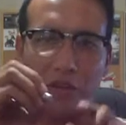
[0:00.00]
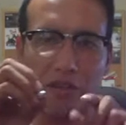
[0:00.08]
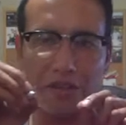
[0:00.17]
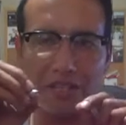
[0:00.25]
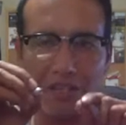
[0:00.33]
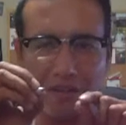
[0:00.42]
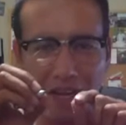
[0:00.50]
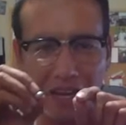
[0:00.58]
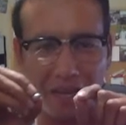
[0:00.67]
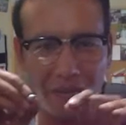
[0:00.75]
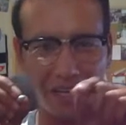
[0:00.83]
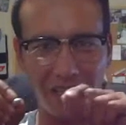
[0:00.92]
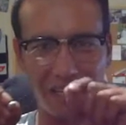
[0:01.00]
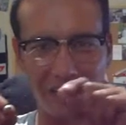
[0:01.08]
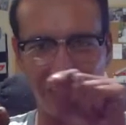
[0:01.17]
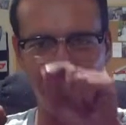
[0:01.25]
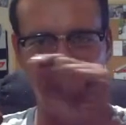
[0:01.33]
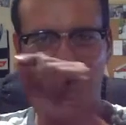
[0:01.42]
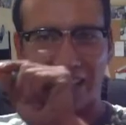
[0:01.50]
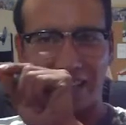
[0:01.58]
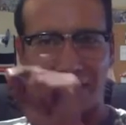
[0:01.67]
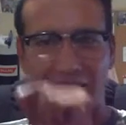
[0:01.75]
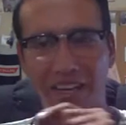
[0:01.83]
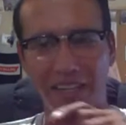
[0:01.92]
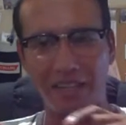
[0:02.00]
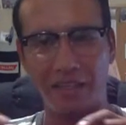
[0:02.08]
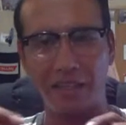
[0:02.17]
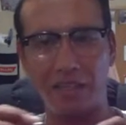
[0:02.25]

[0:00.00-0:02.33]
it'll end up kind of making like a jaggy line.